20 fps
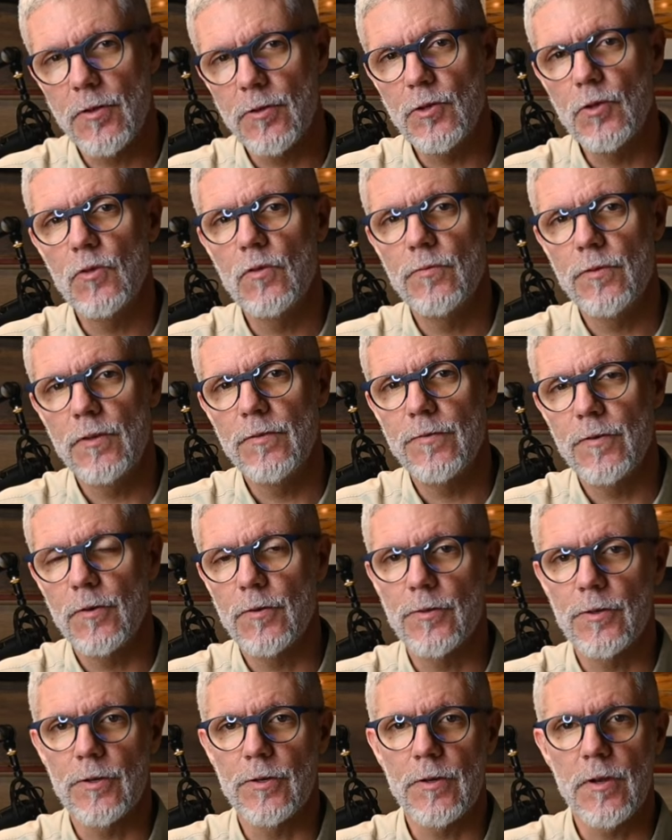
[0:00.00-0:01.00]
the UV
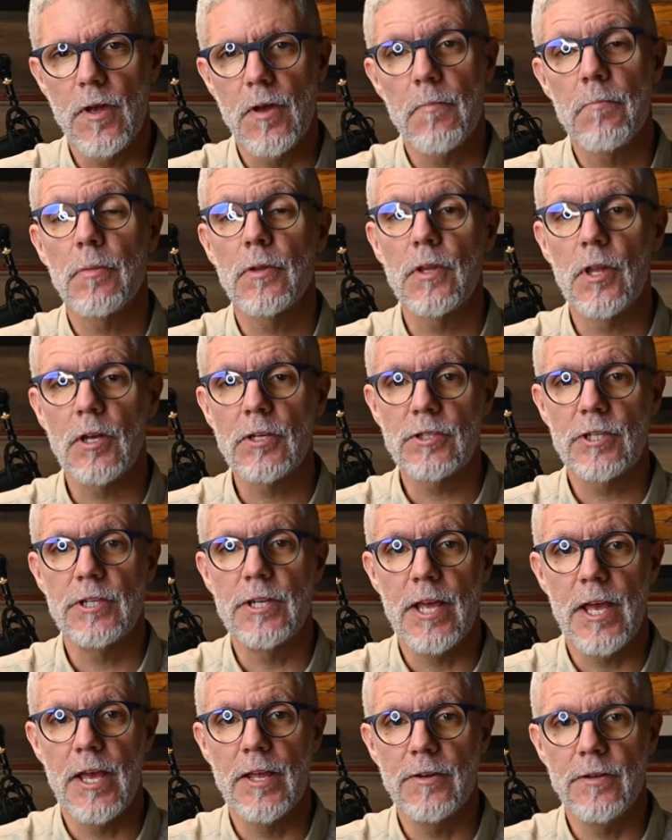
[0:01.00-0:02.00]
filter plus
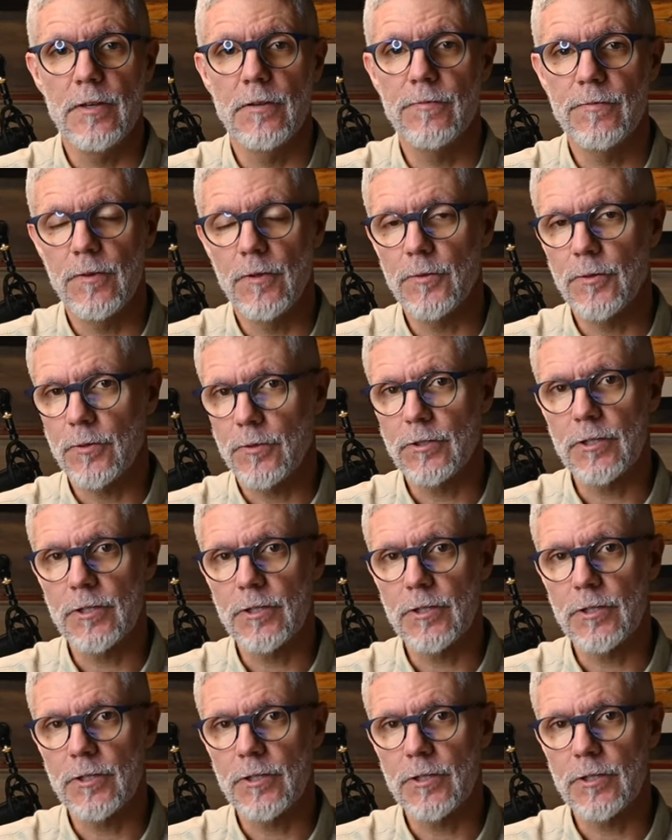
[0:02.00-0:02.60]
an ND filter